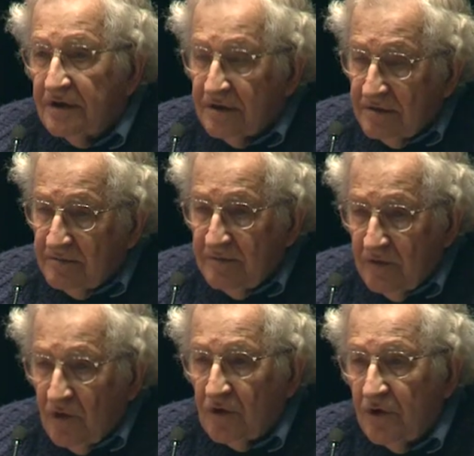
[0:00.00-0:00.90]
I
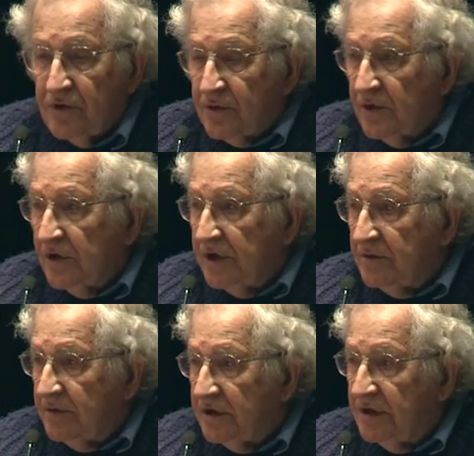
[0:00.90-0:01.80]
won't go through it,
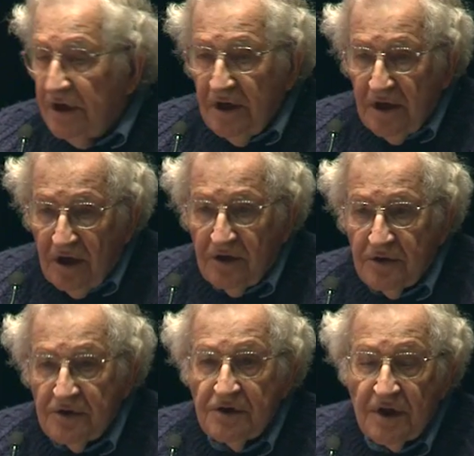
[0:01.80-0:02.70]
but
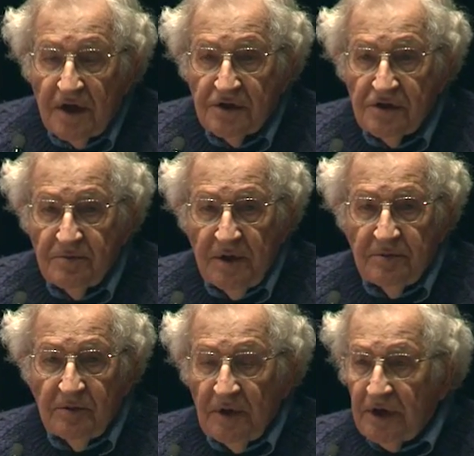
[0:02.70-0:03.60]
hundreds of thousands of
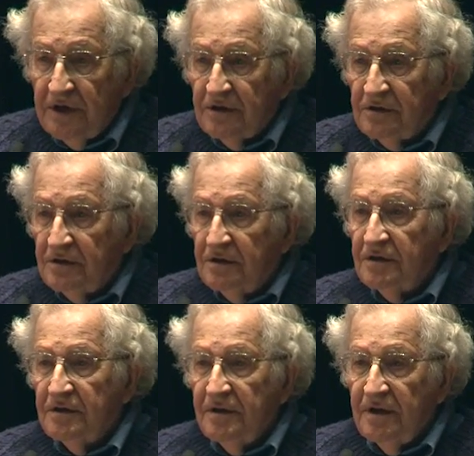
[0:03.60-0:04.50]
people were
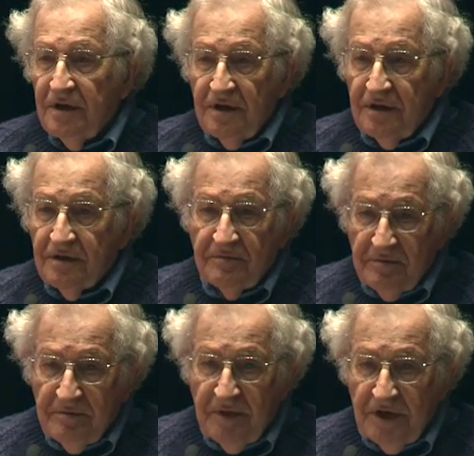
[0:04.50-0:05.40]
killed,
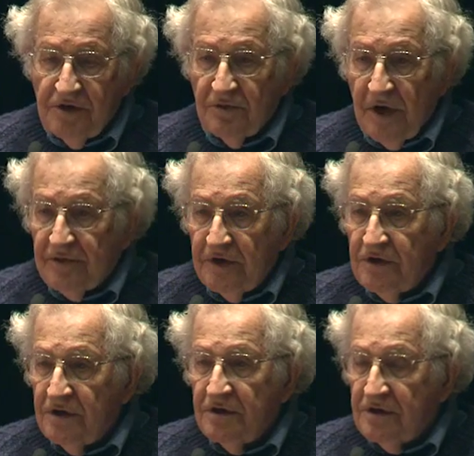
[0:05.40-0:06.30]
millions of
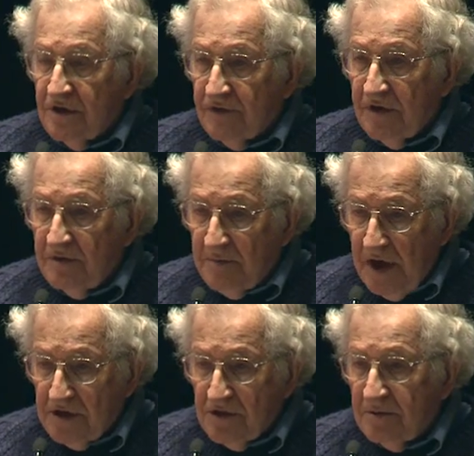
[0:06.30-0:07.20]
refugees, every
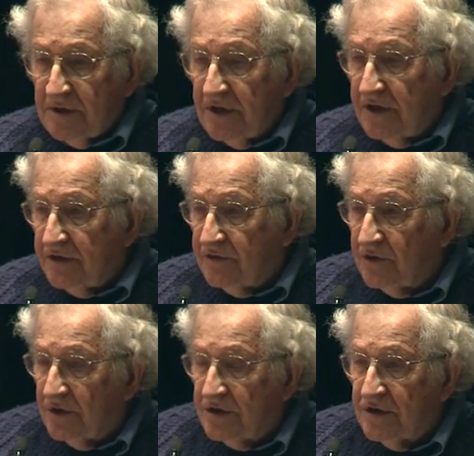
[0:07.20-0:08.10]
imaginable kind of
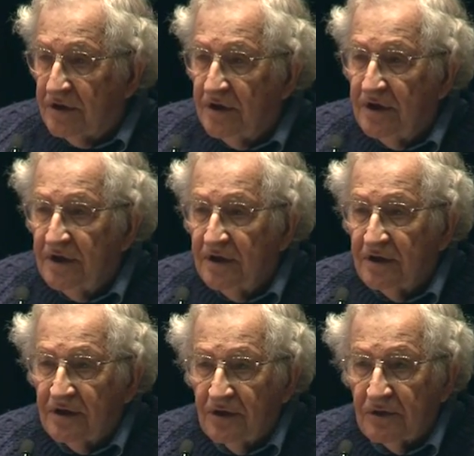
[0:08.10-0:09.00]
torture. The
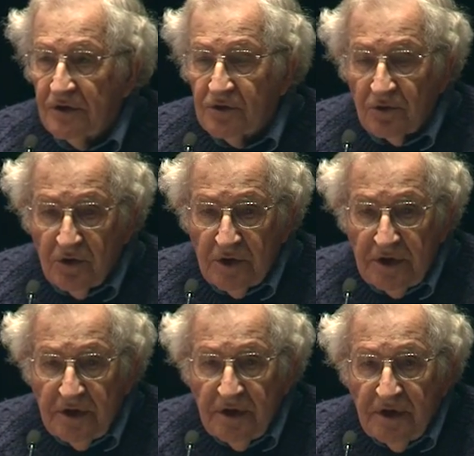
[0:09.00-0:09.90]
country's
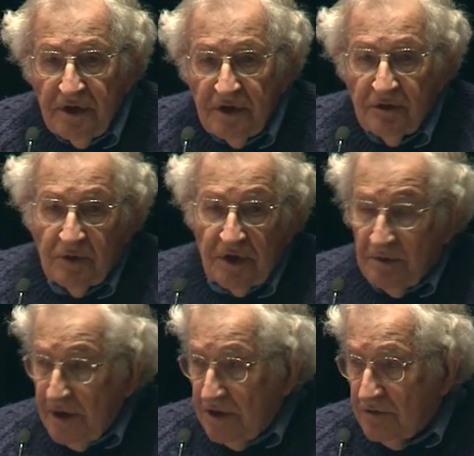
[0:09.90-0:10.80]
ruined. One of the
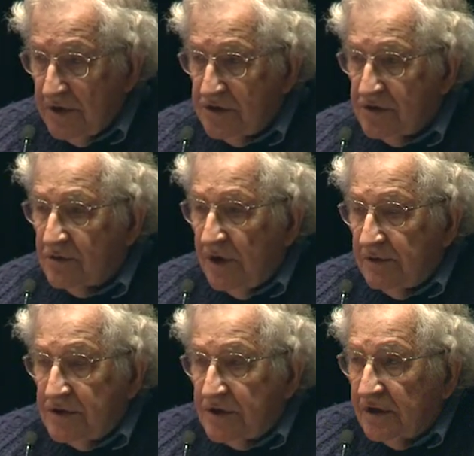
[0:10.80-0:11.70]
main reasons why
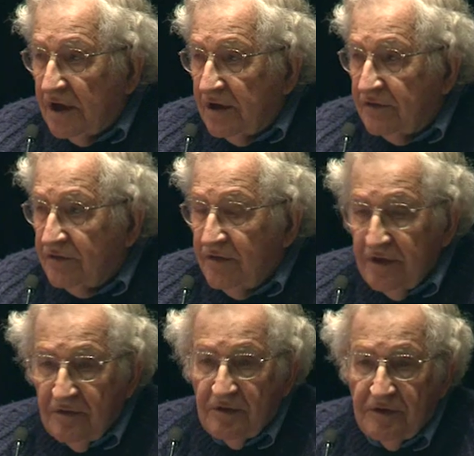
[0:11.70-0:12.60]
we still have,
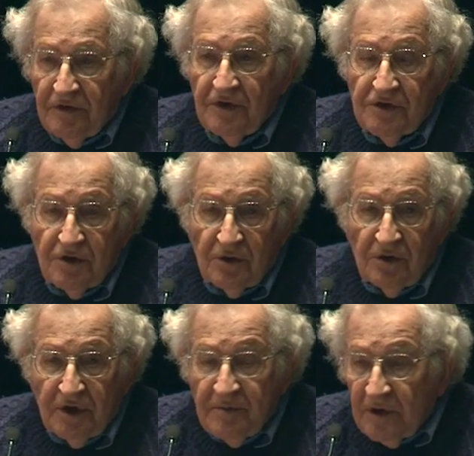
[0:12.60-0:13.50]
for the
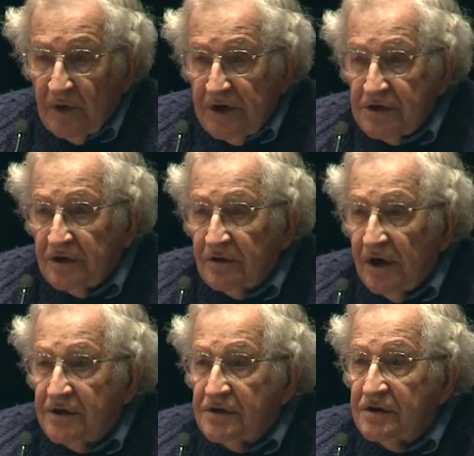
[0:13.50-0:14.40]
so-called immigration
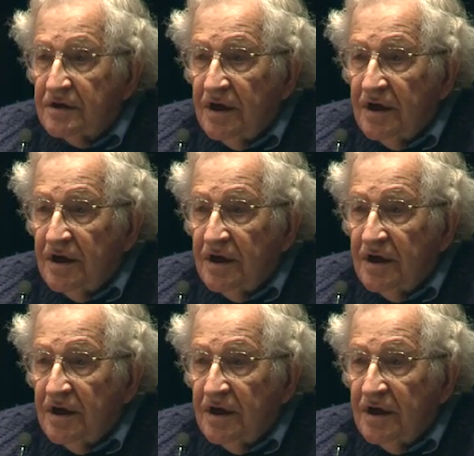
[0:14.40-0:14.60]
crisis.